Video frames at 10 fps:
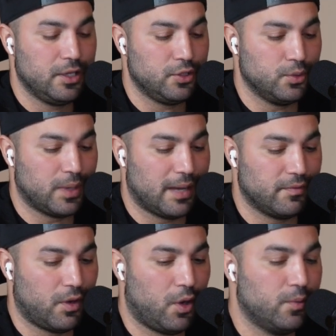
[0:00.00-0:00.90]
You
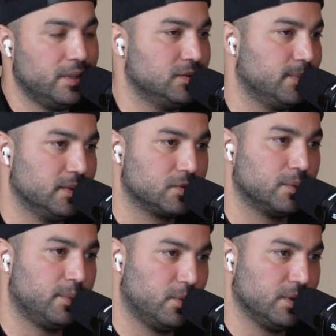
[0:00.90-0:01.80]
have always been
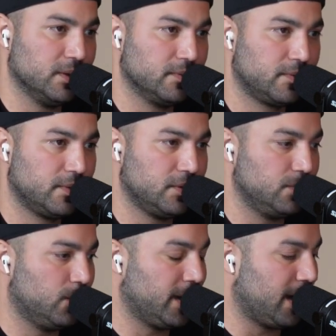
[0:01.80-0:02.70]
supportive.
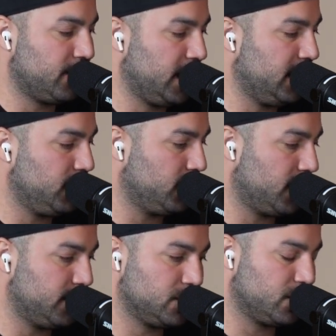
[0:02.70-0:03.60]
When I've hit you
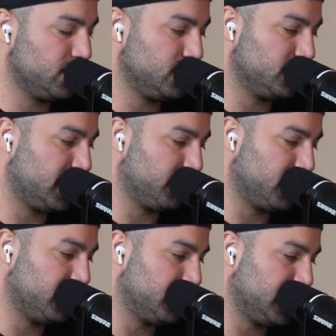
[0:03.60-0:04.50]
up and told you, like,
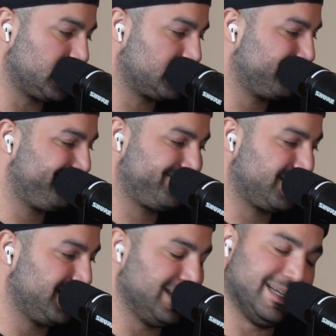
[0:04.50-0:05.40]
brother, like,
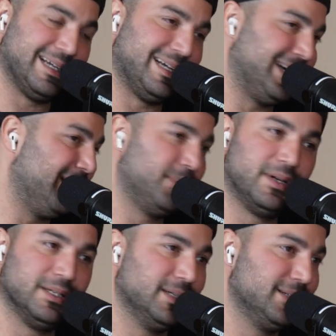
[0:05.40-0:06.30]
yeah, I'm
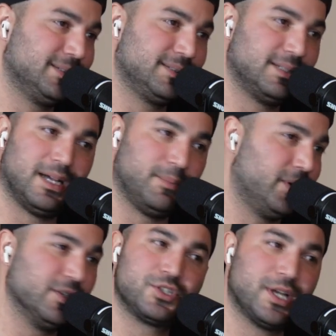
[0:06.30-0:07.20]
on
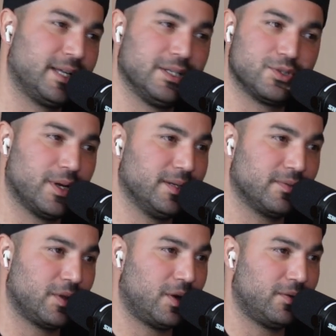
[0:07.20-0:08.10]
a shaky train
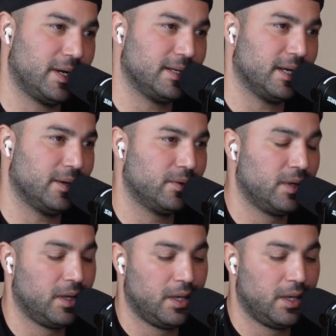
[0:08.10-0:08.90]
of thought right now,